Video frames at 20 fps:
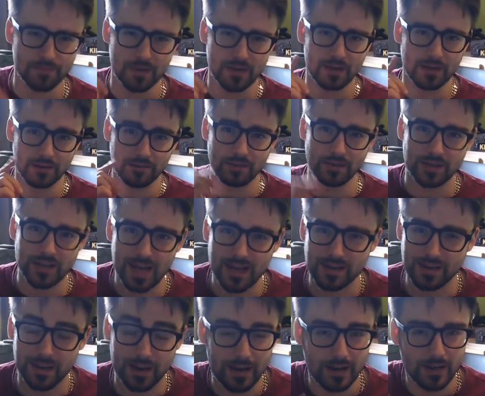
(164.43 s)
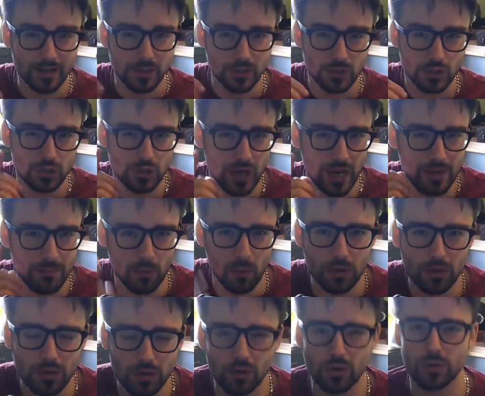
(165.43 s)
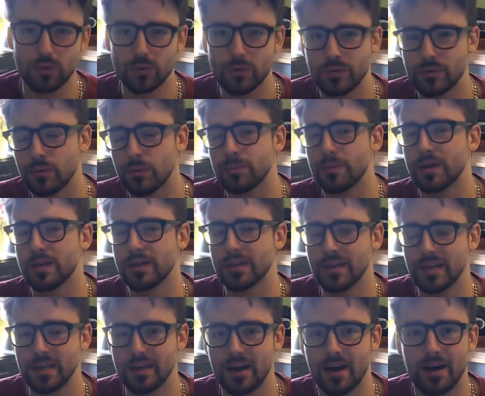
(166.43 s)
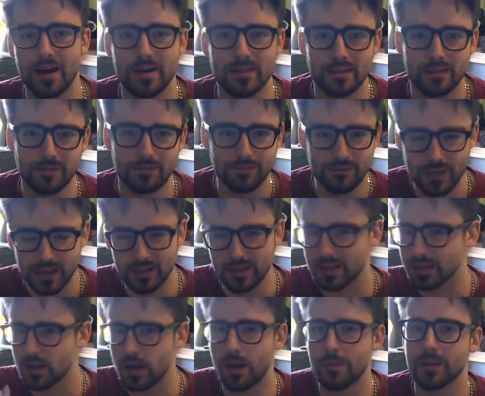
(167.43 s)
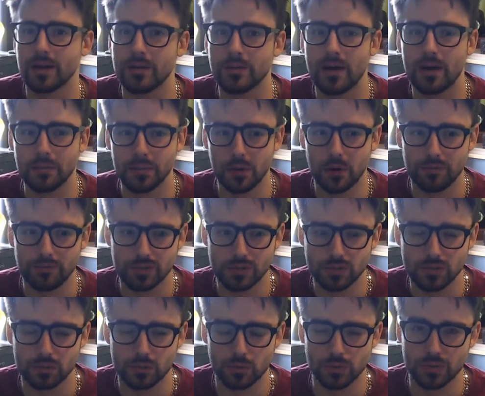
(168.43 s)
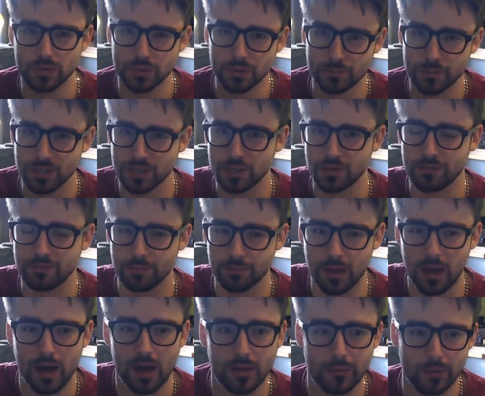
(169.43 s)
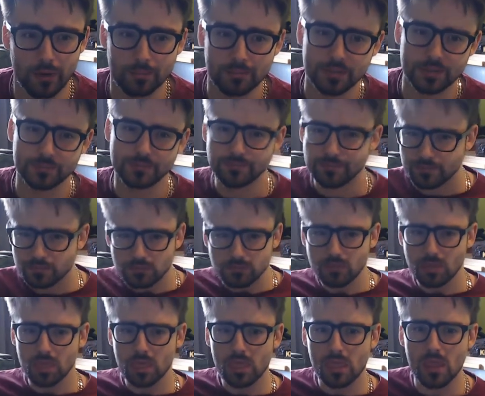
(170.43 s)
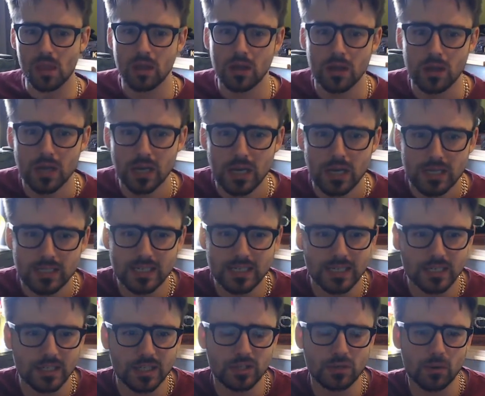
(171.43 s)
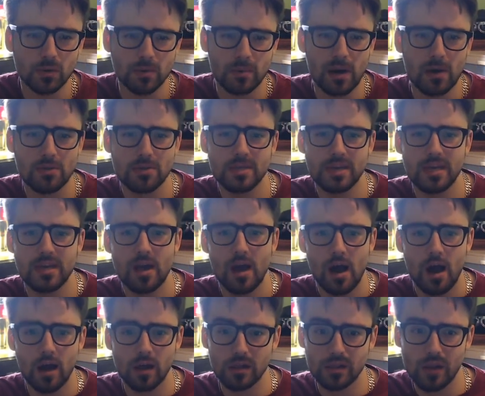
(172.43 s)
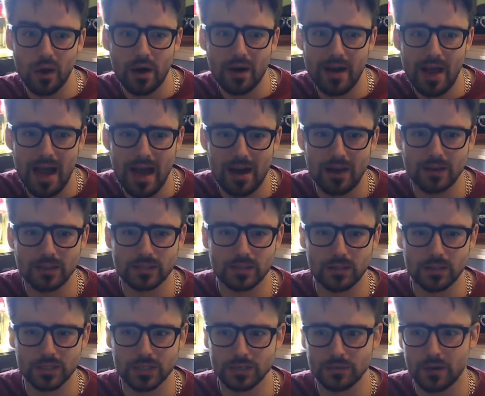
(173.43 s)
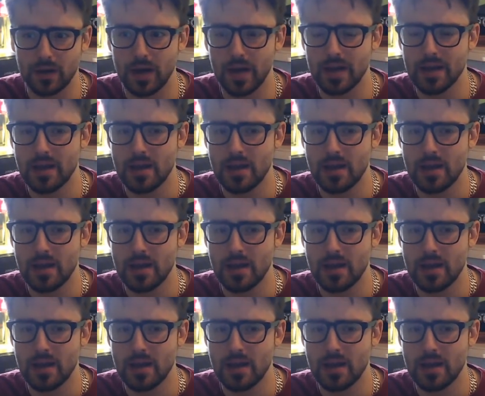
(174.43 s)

If you take it, shame on you will be the feeling coming around the office towards you, especially from the higher ups. So let's actually talk about the allotted hours logic, right?